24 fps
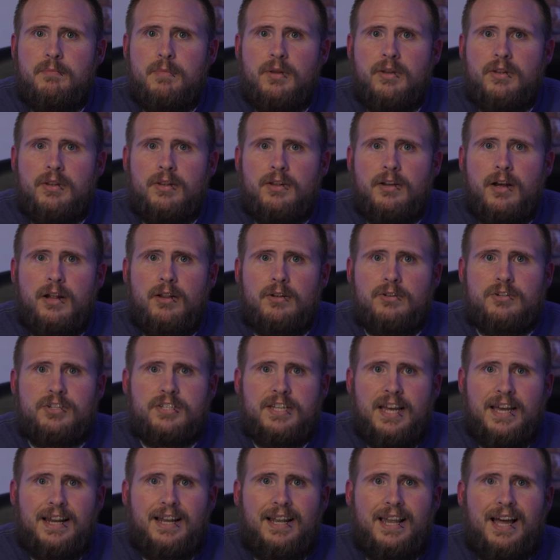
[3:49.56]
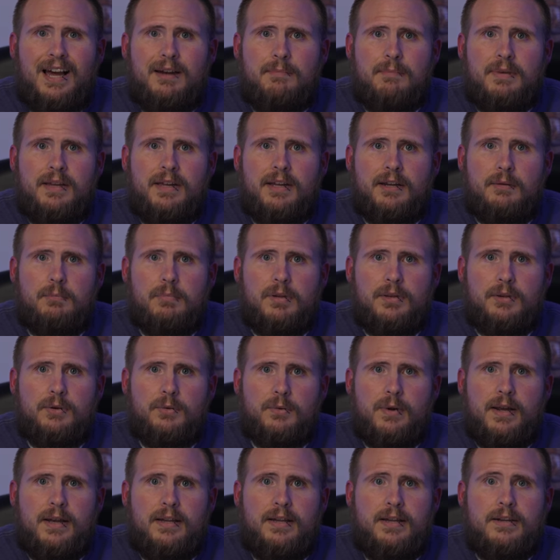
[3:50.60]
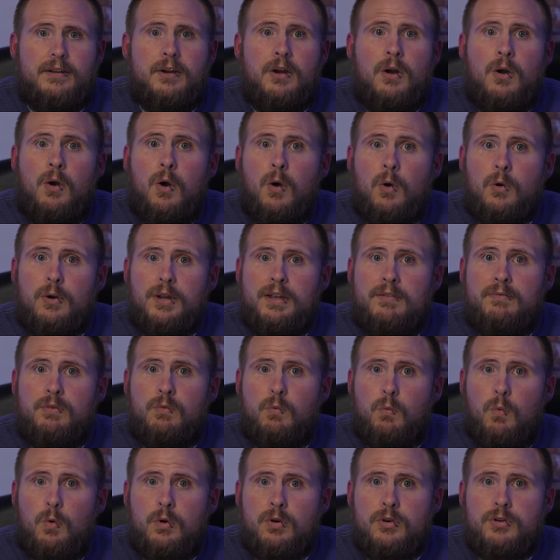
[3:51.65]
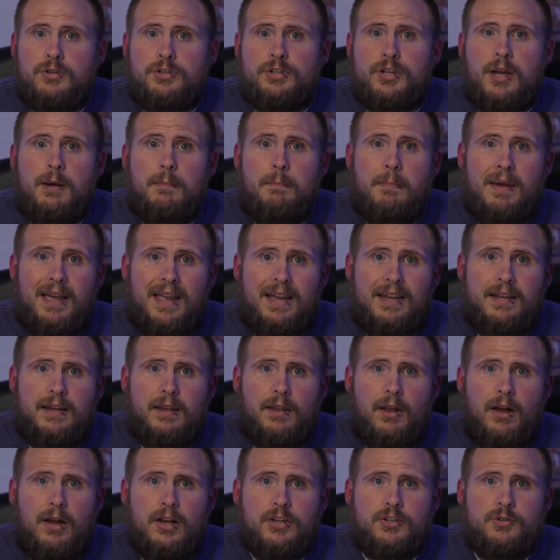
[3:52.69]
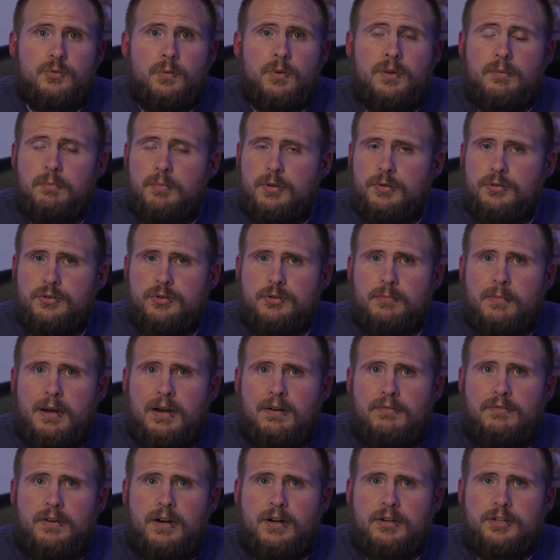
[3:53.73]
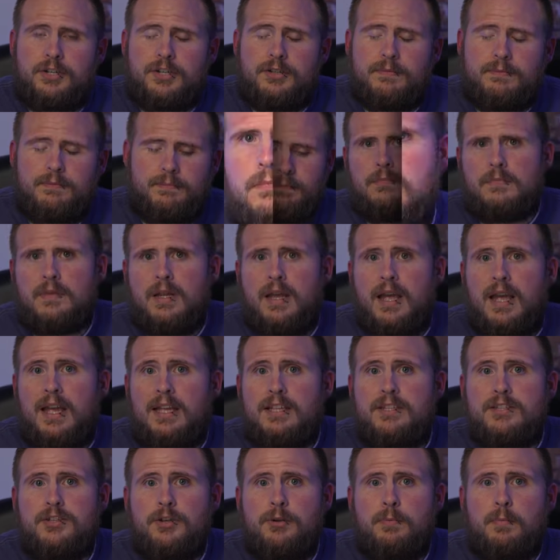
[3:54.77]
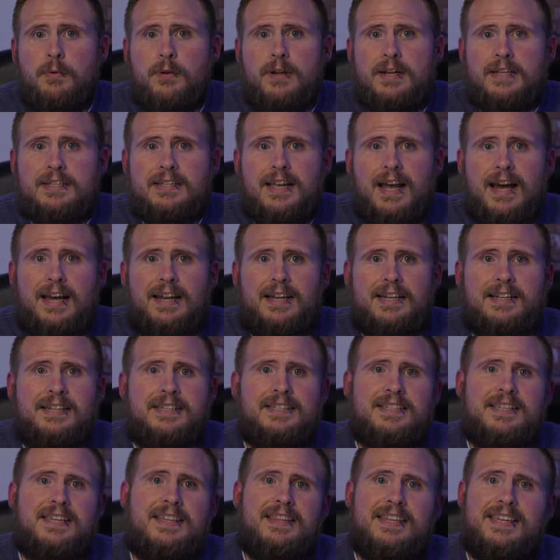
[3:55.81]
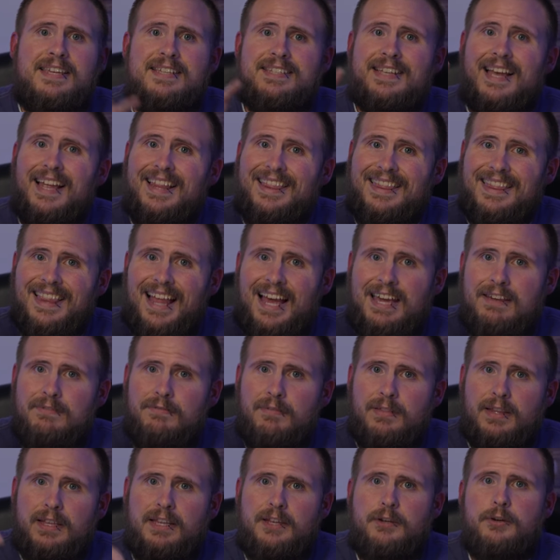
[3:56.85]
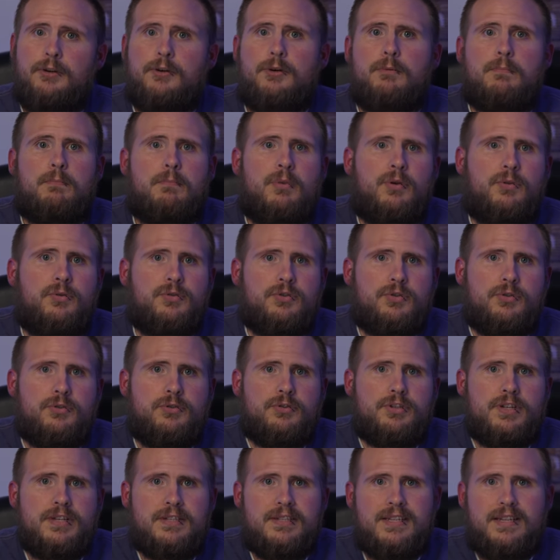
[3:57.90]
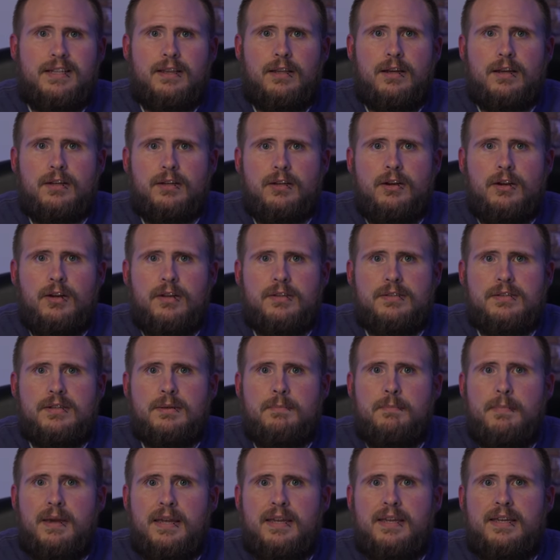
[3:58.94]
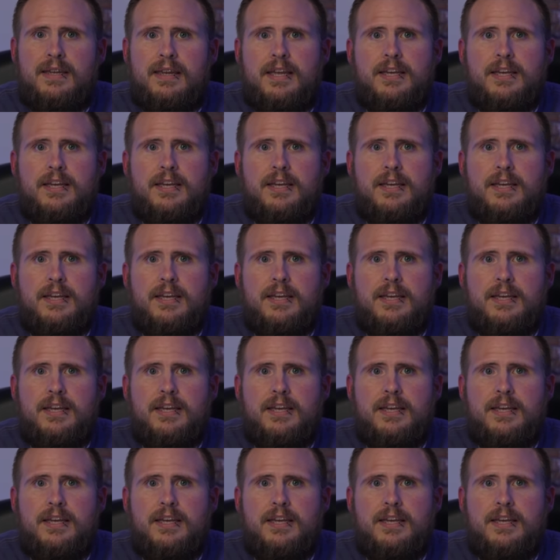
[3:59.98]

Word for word: million satellite being obliterated, or even worse, a manned launch with a booster malfunction. It's super exciting to see these fleet leader boosters, as Elon calls them, making